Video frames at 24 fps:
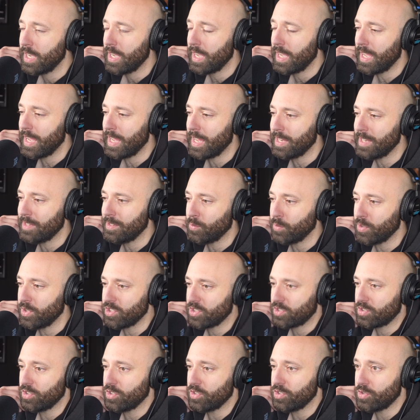and we
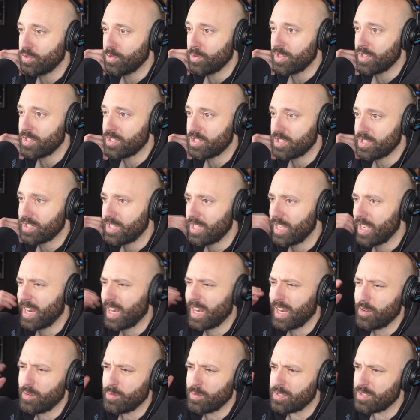just couldn't shoot This Just Thing, and
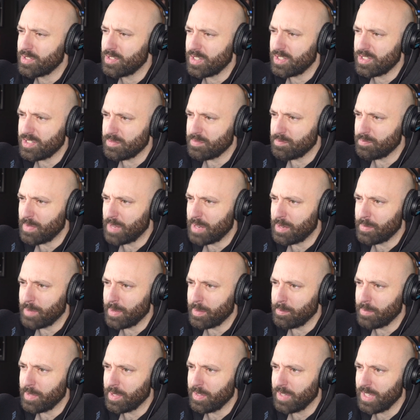that just made
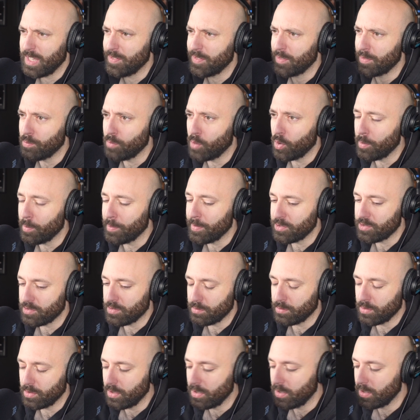me even more
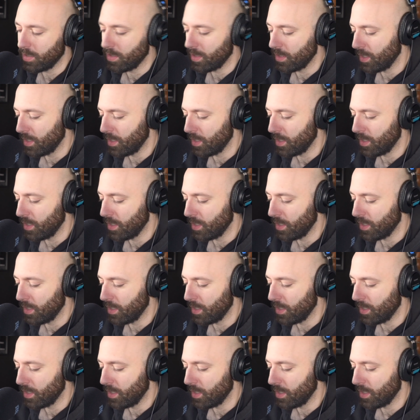miserable.